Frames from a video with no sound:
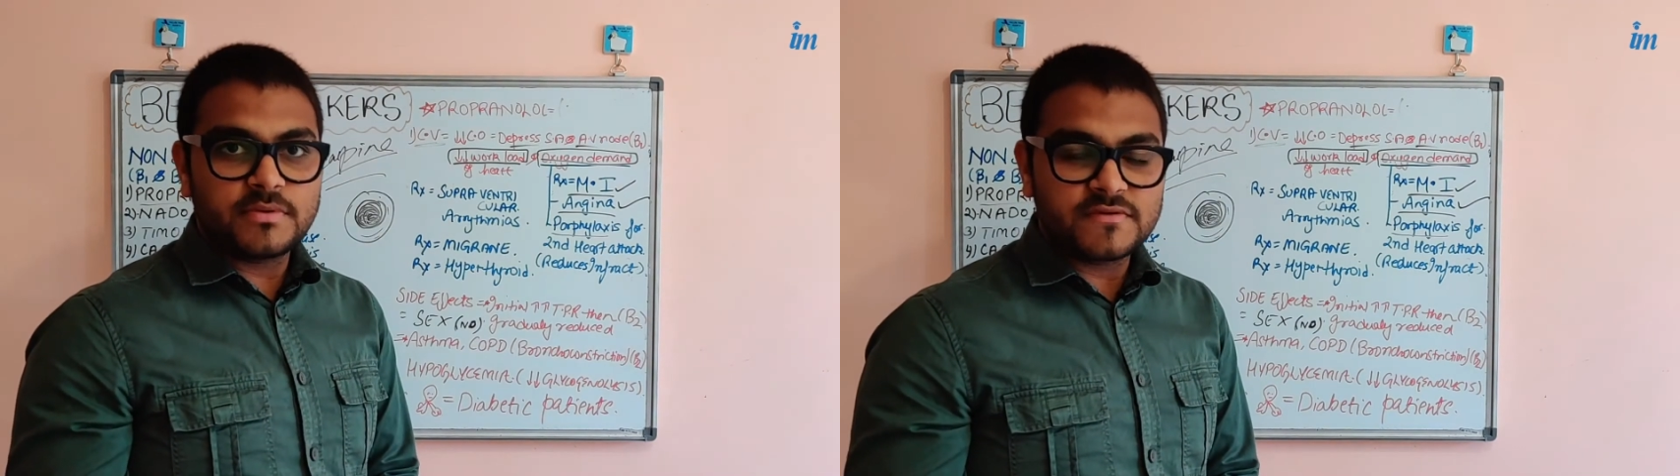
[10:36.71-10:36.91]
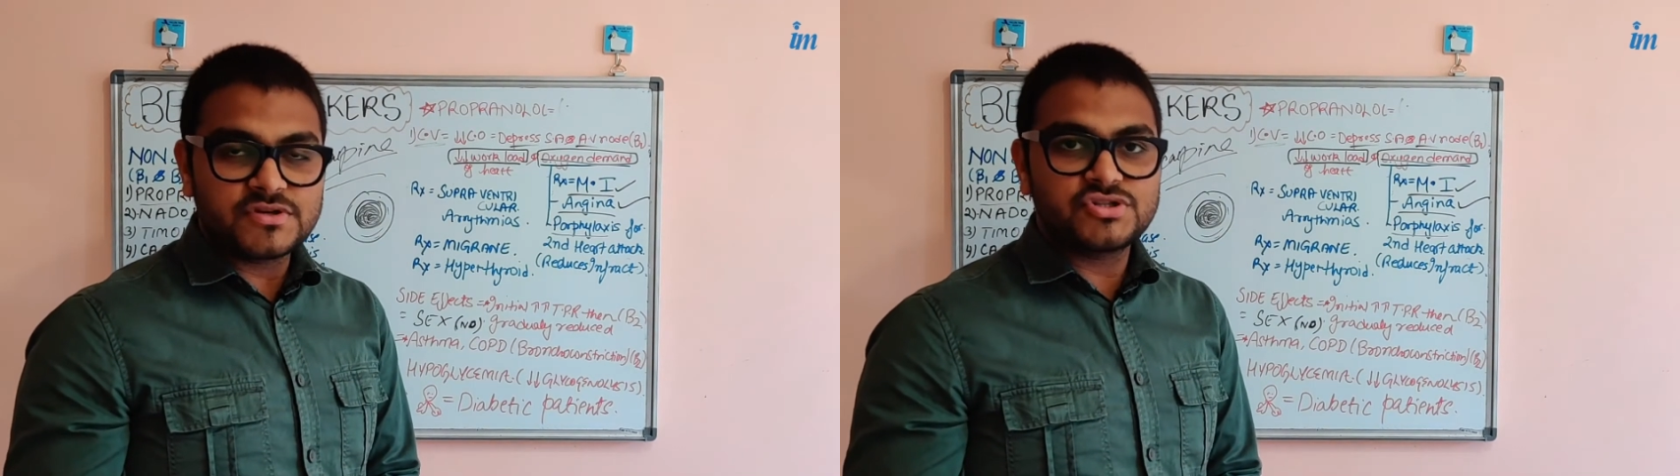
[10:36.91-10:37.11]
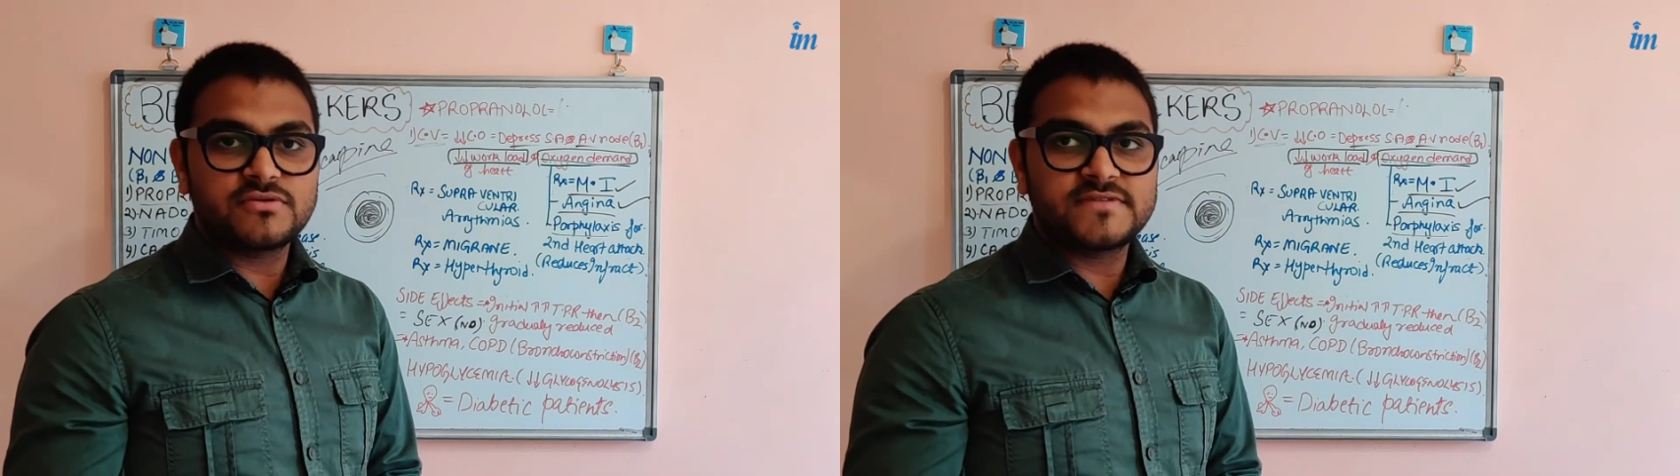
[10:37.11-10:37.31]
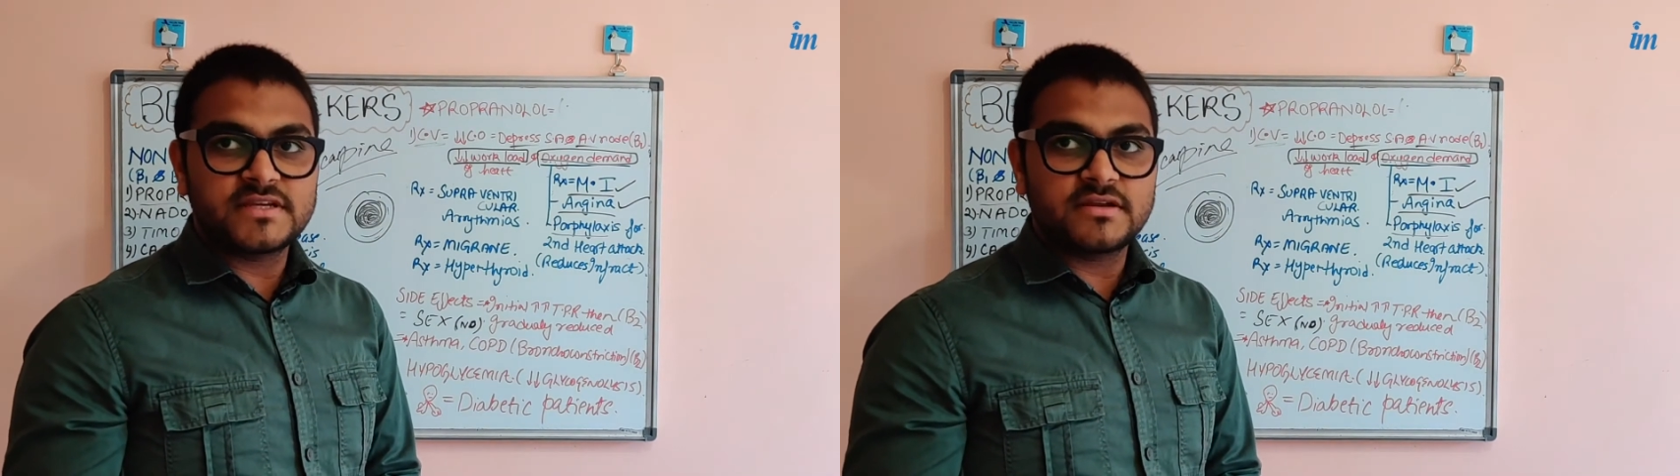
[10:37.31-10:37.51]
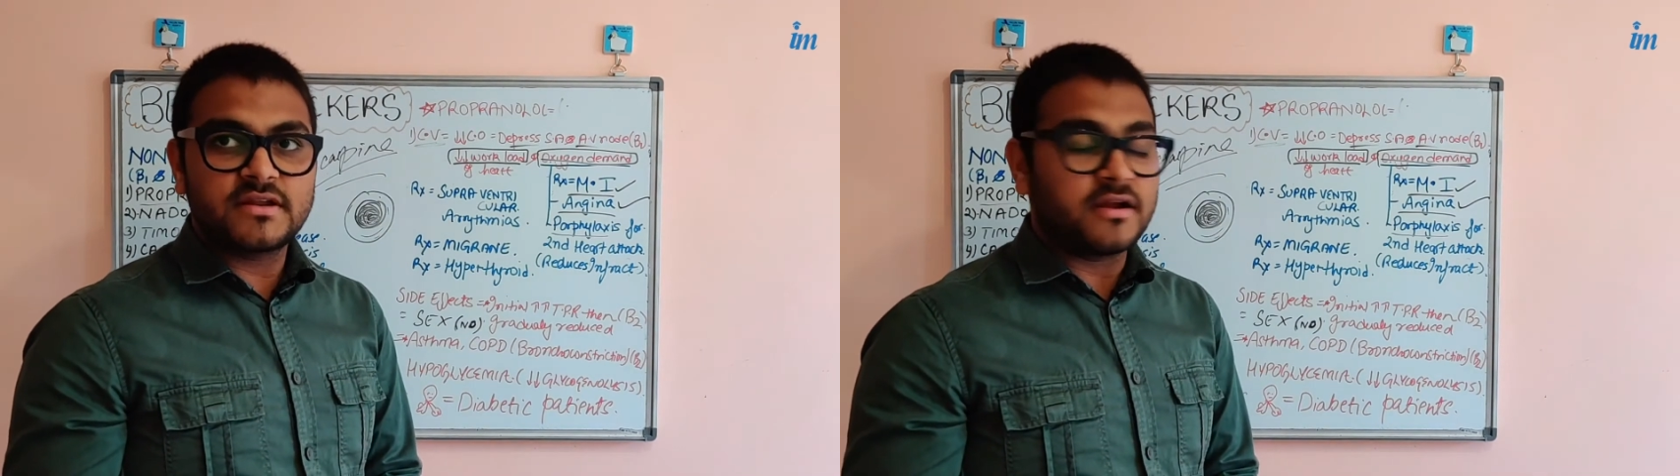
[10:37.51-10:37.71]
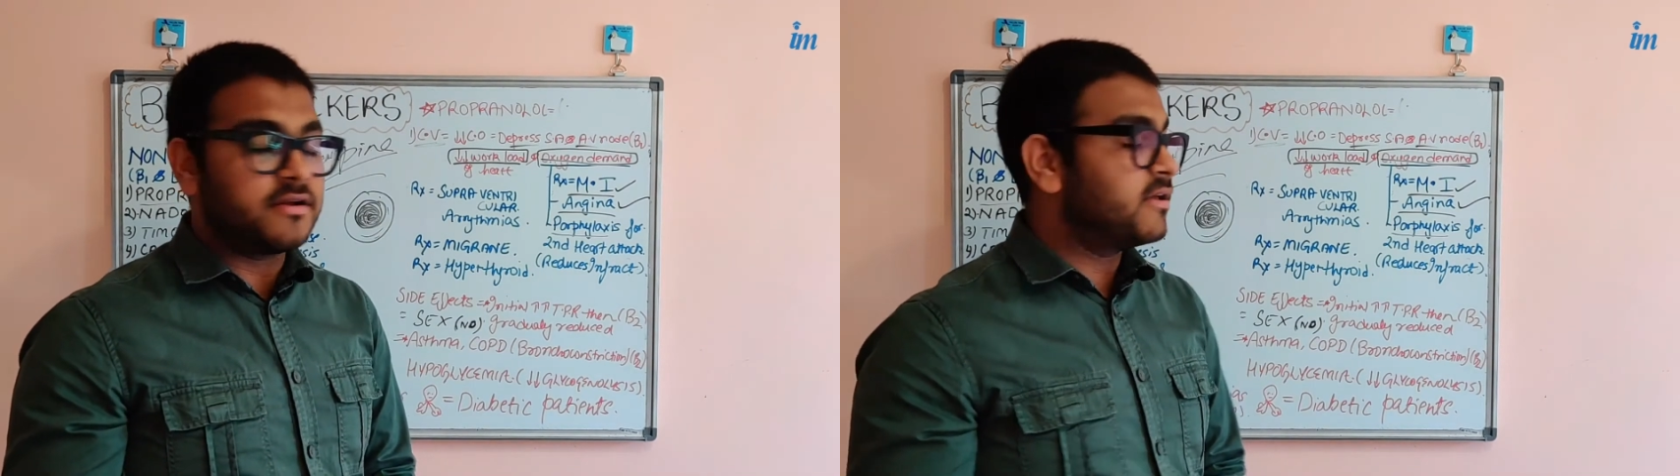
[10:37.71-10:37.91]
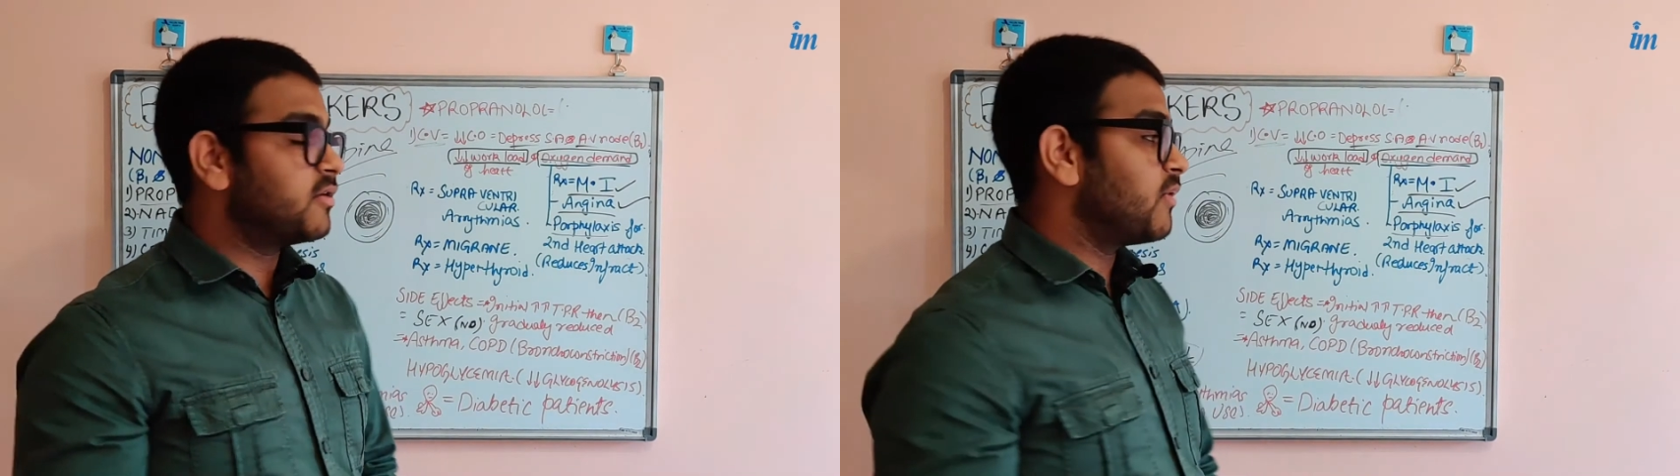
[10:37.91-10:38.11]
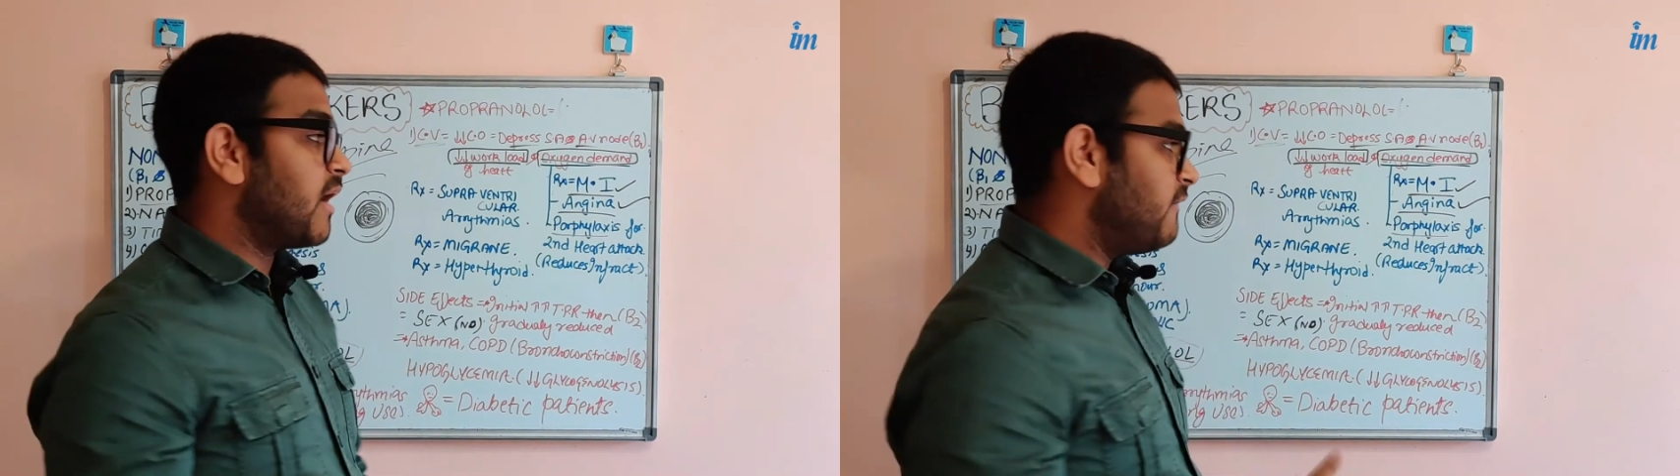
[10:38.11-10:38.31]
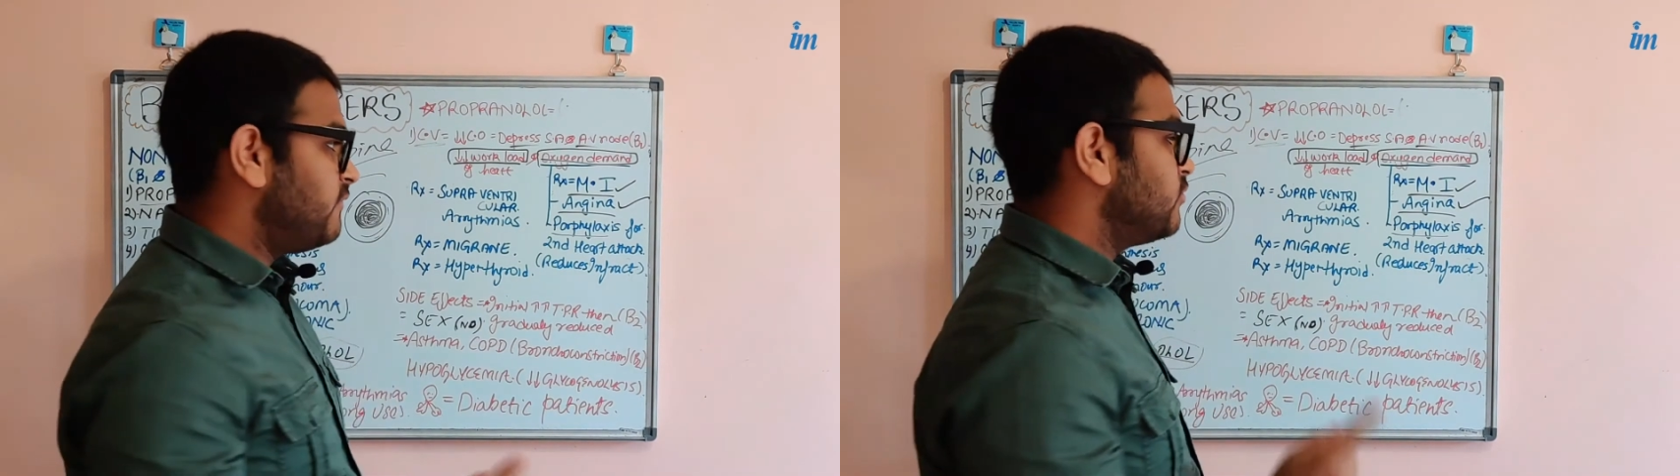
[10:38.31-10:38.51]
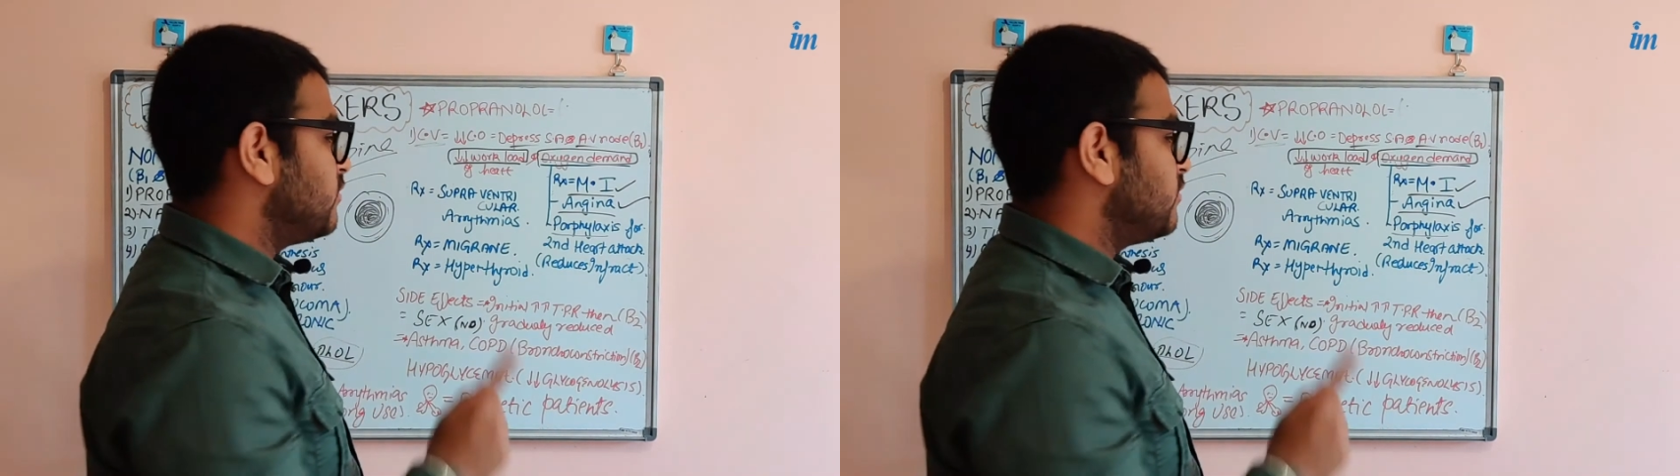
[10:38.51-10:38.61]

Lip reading: prevention of second heart attack you have to